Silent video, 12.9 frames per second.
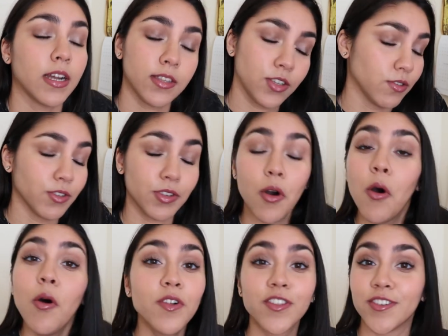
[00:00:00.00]
grad school is a
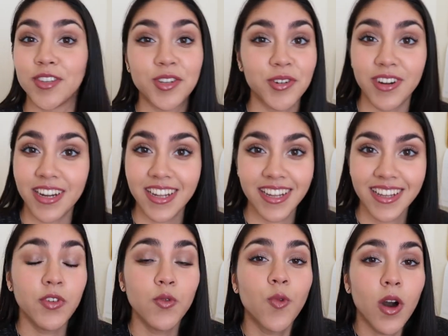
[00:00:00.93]
whole other story.
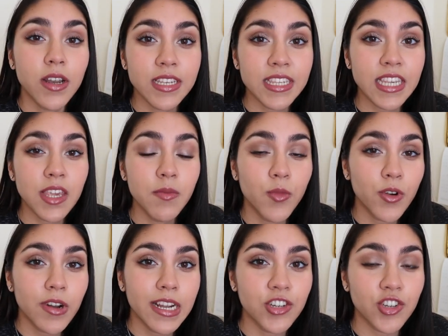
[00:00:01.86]
If you wanna see
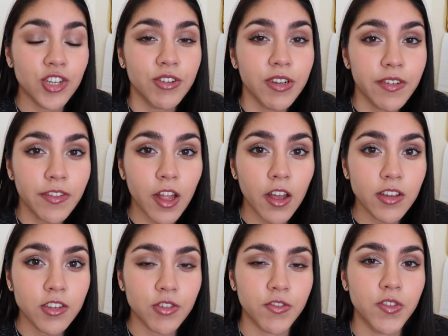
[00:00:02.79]
more engineering
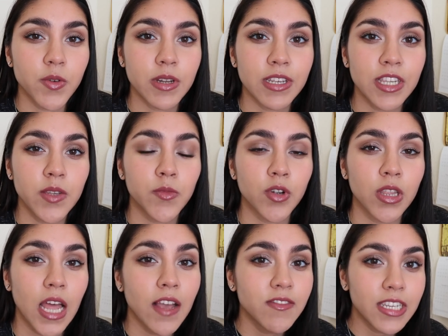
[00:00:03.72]
vlogs or if you wanna see more
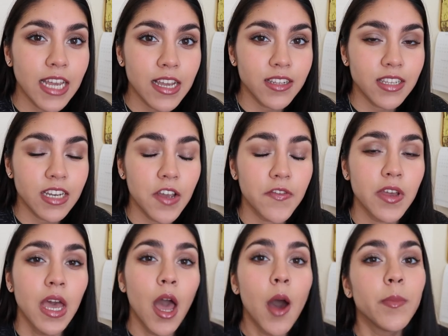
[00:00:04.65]
lifestyle stuff,
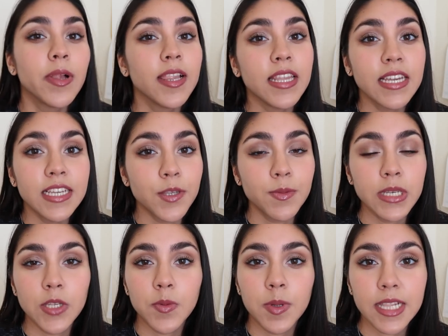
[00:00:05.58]
please,
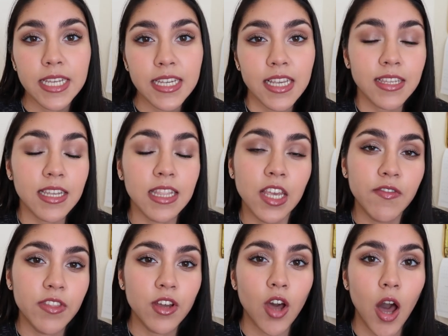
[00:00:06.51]
please, please
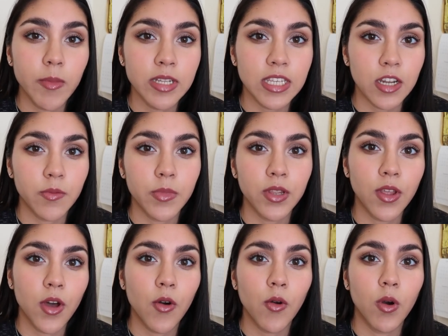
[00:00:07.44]
leave in the comments down
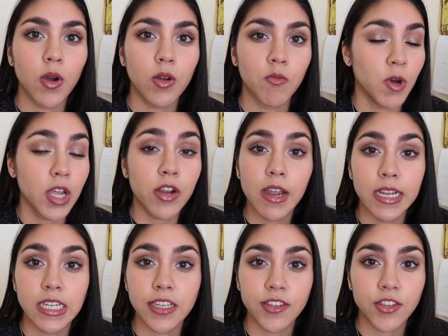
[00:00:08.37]
below what your
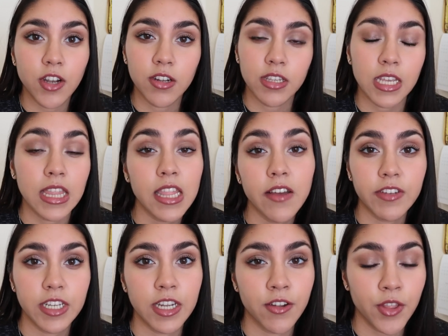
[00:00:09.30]
ideas are, because I'd love
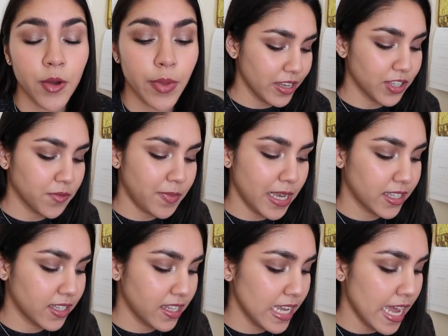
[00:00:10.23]
to hear them. Okay, so
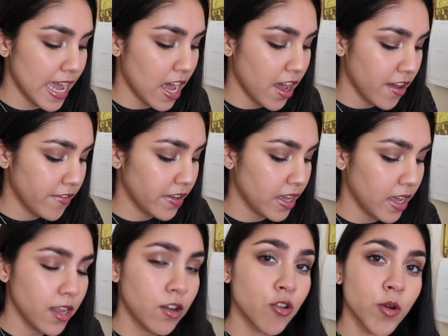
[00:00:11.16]
basically I have
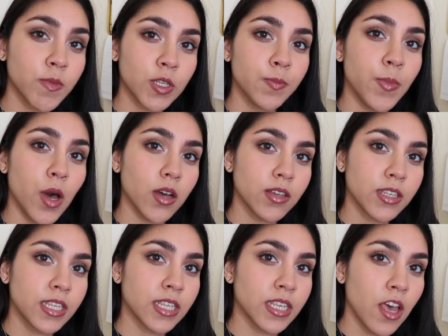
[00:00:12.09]
an enormous
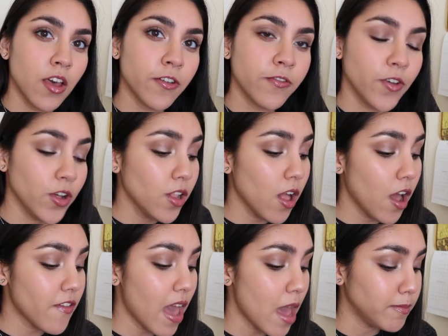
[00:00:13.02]
box full
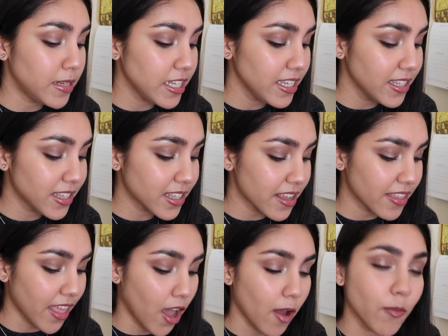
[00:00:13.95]
of empties
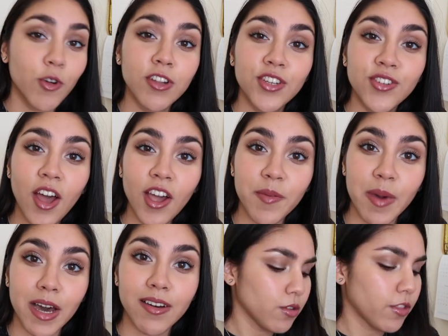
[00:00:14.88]
that I'm going to talk
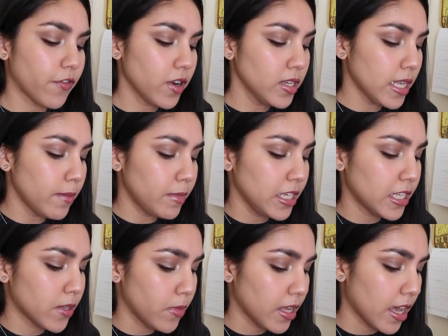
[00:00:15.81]
about. So the first empty
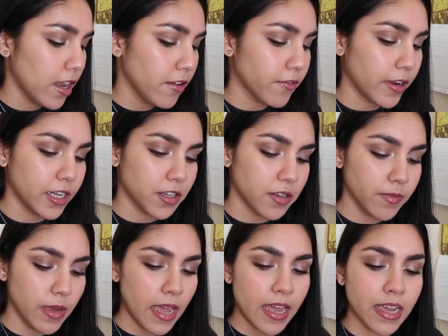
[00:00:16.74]
is something kind of
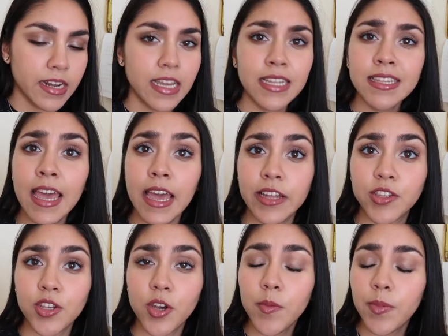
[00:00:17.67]
random, and it's a hand
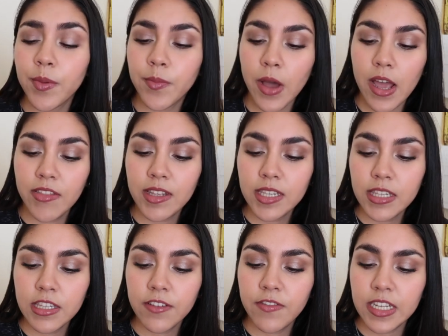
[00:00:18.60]
soap, but this
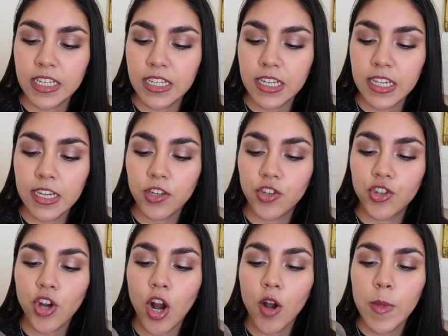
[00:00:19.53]
is the Vandini
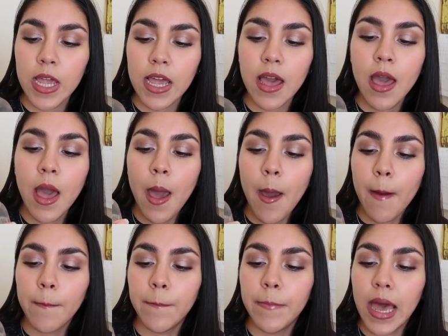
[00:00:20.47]
Charming
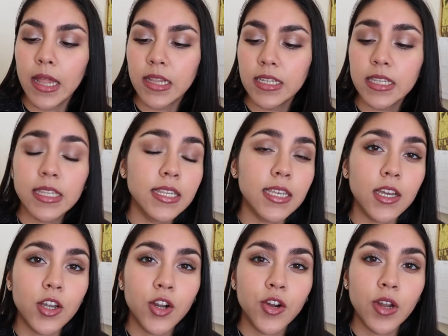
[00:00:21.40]
Balance
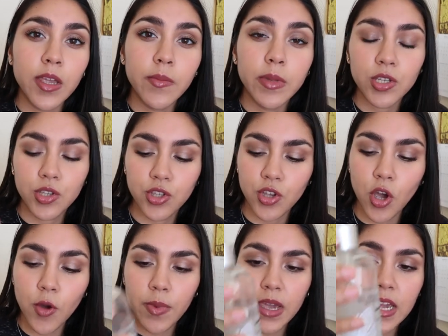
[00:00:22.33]
Cream Soap.